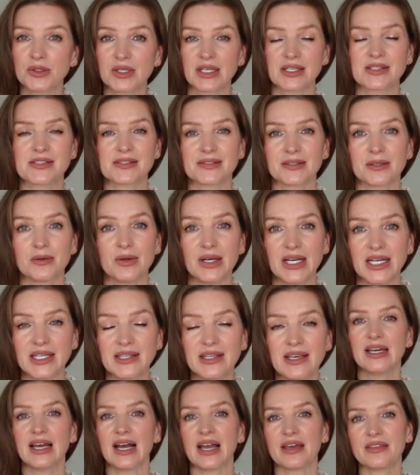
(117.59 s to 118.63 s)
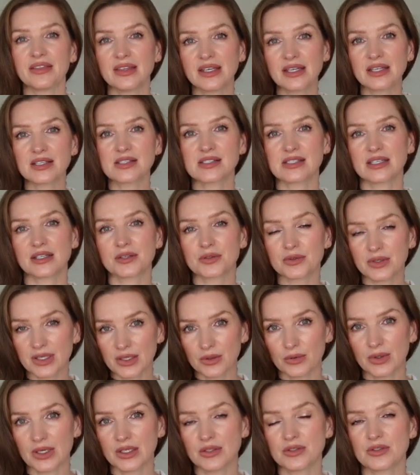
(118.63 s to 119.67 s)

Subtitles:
and so on. I think it's a great way